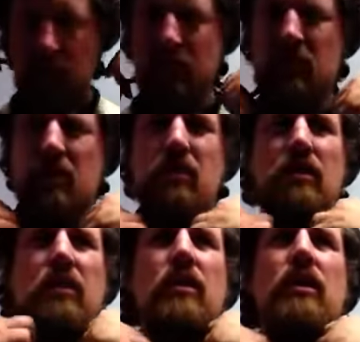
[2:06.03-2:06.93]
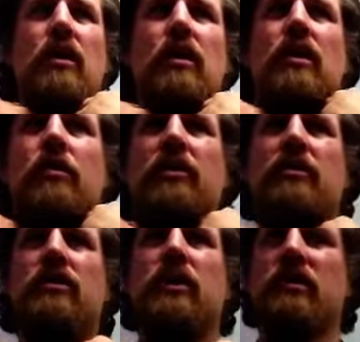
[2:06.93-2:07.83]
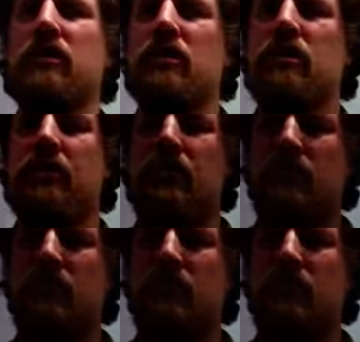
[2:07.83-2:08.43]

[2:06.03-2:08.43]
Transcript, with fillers: just my stress, my